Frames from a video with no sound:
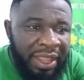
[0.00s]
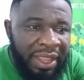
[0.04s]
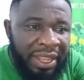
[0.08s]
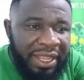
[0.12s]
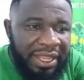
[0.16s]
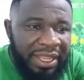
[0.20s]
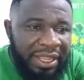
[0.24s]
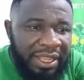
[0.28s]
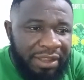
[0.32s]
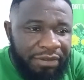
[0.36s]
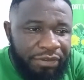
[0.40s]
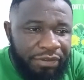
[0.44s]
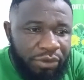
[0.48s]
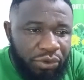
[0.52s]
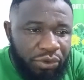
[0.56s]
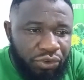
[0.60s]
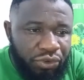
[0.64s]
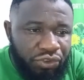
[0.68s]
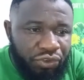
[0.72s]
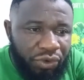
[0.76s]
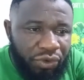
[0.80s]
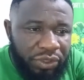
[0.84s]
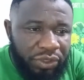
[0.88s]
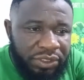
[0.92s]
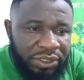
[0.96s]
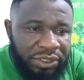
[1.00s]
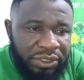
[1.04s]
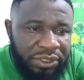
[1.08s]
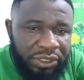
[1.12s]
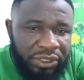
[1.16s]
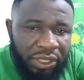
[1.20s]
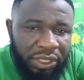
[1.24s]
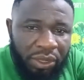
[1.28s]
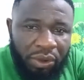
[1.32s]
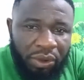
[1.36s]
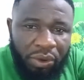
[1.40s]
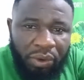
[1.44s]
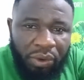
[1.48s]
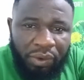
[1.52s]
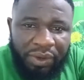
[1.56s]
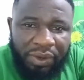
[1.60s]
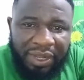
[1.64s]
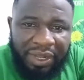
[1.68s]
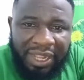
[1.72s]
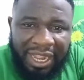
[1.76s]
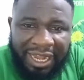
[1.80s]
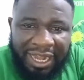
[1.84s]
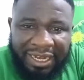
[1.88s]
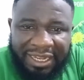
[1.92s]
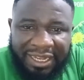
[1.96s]
if you trust the honey,
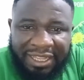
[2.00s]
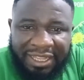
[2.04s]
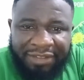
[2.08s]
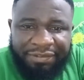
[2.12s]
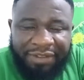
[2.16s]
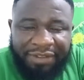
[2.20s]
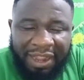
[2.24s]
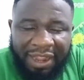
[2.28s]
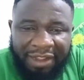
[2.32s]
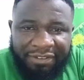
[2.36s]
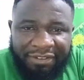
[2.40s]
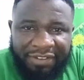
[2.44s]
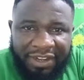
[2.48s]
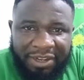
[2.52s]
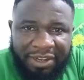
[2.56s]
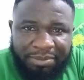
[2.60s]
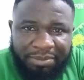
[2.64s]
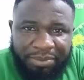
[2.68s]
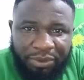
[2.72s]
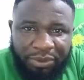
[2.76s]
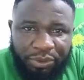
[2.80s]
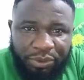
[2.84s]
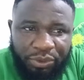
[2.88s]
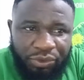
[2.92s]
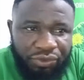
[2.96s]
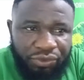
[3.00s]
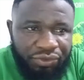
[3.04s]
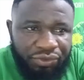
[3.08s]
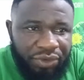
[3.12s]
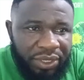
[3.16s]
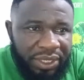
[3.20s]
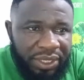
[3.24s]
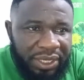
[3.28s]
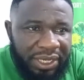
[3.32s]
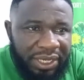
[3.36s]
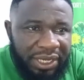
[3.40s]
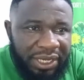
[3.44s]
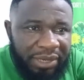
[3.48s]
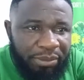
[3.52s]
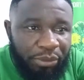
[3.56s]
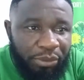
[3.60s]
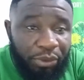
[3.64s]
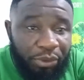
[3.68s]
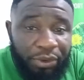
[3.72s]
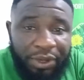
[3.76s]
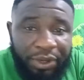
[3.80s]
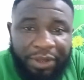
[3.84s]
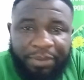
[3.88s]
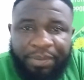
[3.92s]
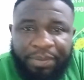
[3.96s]
and if available, you drink it in the
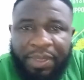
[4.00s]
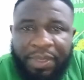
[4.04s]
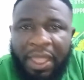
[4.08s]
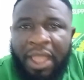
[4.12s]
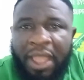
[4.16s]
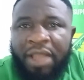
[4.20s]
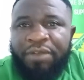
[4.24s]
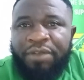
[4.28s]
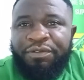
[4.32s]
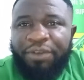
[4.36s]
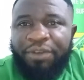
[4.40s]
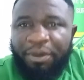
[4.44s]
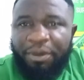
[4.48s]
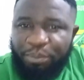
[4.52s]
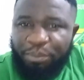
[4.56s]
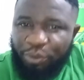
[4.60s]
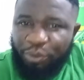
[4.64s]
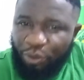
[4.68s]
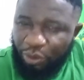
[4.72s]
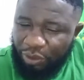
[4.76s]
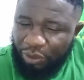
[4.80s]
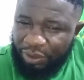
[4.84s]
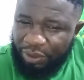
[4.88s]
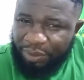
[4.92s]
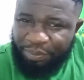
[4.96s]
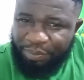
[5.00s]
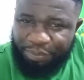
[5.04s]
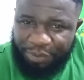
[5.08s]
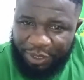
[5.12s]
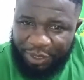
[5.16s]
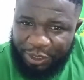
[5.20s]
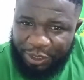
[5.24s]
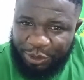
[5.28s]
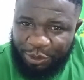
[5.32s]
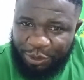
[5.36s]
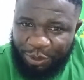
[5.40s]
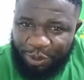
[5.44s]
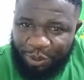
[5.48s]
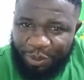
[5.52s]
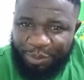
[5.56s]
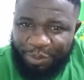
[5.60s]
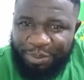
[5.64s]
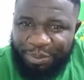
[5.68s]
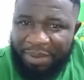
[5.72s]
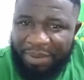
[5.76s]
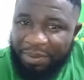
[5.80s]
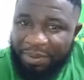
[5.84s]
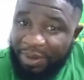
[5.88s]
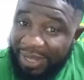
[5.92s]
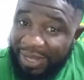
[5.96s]
morning for blood pressure.
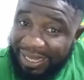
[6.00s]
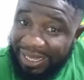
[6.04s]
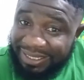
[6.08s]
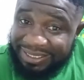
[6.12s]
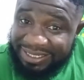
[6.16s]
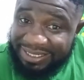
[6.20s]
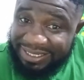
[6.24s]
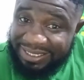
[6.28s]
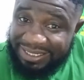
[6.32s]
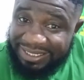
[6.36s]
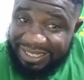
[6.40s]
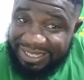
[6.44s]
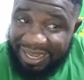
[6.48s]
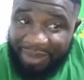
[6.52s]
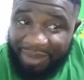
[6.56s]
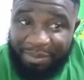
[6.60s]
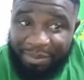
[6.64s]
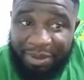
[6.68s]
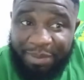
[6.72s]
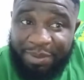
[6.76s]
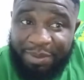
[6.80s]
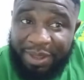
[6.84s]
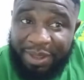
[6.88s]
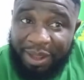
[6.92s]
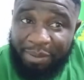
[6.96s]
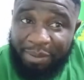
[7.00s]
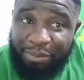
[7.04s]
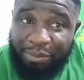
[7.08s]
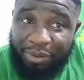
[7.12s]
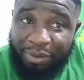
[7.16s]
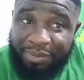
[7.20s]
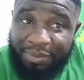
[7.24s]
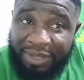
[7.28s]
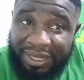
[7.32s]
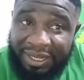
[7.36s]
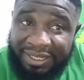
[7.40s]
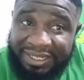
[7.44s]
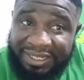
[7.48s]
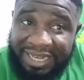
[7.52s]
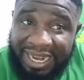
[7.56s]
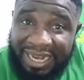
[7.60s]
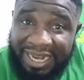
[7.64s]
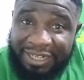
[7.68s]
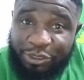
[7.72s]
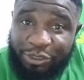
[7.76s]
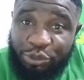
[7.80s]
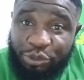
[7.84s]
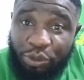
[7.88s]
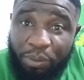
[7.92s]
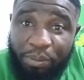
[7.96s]
Maybe your sister, maybe your mom, your
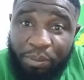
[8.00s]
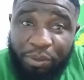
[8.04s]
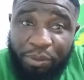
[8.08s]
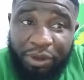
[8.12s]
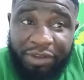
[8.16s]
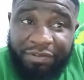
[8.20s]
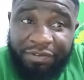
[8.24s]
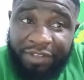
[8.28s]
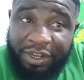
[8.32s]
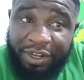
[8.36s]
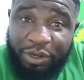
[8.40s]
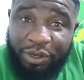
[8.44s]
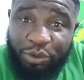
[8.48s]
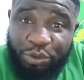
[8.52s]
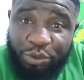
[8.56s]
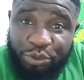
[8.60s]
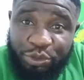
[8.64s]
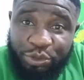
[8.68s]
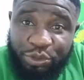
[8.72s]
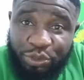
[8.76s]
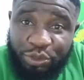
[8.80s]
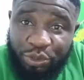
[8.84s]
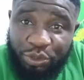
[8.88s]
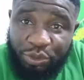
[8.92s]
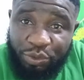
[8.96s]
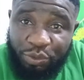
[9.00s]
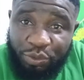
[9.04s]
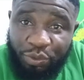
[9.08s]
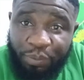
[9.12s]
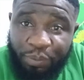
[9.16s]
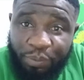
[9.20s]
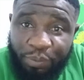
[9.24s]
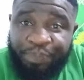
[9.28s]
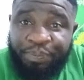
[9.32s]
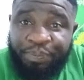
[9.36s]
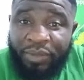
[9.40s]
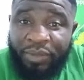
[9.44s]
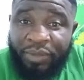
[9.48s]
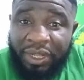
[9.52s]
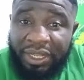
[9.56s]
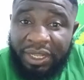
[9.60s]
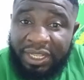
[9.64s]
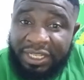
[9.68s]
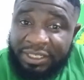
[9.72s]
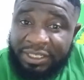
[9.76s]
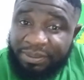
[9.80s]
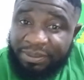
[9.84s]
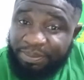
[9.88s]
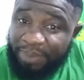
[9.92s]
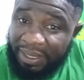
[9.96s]
dad, somebody very close to you
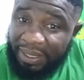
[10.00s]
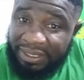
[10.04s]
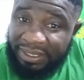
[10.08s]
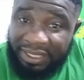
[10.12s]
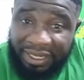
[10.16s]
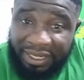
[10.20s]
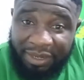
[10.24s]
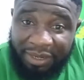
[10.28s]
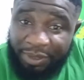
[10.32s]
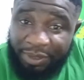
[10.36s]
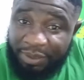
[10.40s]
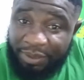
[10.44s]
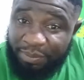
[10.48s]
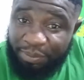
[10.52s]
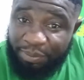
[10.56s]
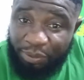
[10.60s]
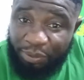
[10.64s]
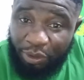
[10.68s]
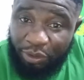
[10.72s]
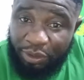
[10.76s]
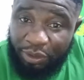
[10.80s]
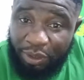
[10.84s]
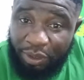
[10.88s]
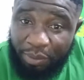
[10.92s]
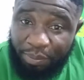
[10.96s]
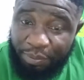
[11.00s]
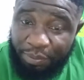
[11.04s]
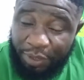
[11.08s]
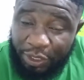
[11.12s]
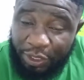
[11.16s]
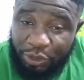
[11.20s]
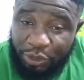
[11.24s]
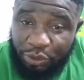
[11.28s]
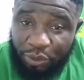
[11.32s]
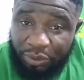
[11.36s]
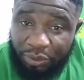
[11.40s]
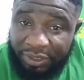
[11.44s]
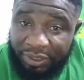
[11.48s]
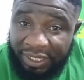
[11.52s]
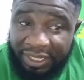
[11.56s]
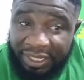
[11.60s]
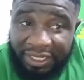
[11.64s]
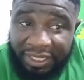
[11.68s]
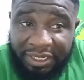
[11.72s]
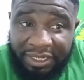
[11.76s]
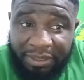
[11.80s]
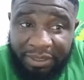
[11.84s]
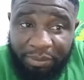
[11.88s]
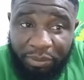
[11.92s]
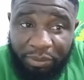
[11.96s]
is battling with blood pressure. Take it
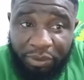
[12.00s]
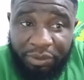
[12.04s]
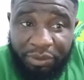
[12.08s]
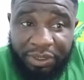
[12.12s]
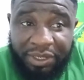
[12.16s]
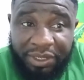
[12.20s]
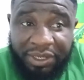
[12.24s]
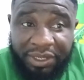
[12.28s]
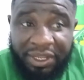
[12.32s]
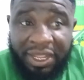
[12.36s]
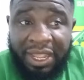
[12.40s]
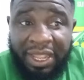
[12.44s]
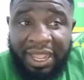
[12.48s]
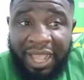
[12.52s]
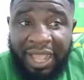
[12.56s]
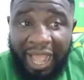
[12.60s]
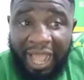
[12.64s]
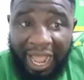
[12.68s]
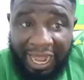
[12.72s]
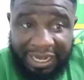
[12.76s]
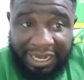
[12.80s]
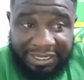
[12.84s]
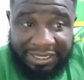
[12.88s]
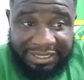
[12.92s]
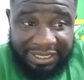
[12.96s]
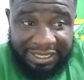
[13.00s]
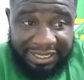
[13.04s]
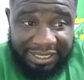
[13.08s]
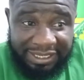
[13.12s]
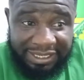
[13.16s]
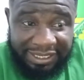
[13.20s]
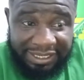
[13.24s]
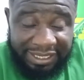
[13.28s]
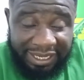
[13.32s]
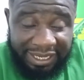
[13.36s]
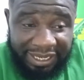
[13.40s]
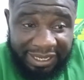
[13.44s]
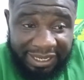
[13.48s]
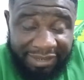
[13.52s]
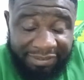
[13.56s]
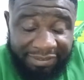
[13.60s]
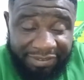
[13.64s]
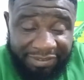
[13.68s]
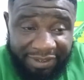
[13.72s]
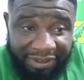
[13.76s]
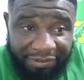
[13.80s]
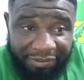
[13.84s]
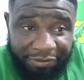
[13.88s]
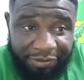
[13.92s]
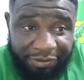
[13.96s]
in the morning and take it in the
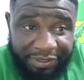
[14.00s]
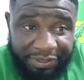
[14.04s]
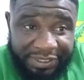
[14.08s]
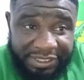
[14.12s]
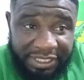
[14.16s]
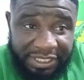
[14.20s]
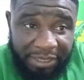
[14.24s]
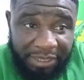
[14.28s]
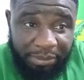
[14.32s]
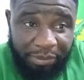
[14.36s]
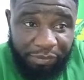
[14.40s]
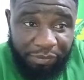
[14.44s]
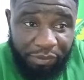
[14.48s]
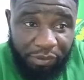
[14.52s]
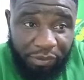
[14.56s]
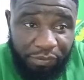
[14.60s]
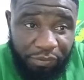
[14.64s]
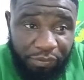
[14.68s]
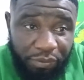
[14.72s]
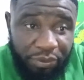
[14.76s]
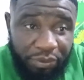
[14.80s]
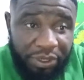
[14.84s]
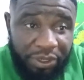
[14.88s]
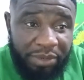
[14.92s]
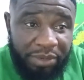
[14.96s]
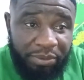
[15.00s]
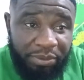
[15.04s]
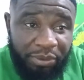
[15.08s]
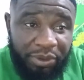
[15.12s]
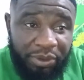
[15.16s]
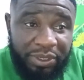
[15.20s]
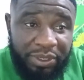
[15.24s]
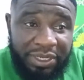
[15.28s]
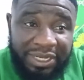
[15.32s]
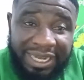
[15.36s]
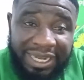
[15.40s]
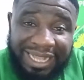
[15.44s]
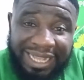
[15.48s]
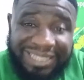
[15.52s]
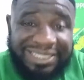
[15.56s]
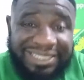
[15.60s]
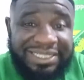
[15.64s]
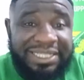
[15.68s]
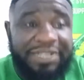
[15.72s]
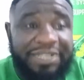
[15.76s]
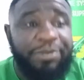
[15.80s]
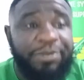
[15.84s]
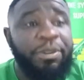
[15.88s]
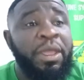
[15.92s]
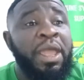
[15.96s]
evening. First thing before food in the morning, last
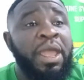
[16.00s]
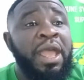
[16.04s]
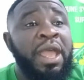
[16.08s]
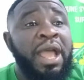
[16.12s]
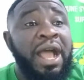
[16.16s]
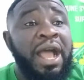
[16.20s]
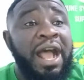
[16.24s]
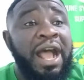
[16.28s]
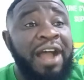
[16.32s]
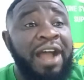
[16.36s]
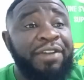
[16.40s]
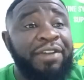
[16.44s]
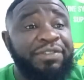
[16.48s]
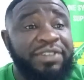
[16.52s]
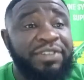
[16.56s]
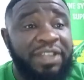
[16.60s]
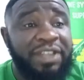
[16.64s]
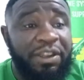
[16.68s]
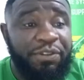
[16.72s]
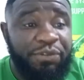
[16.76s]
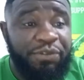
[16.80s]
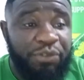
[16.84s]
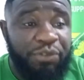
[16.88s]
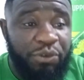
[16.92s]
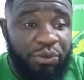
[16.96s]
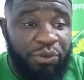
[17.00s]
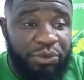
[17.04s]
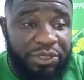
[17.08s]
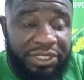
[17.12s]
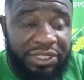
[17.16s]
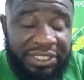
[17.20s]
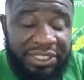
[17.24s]
thing after food in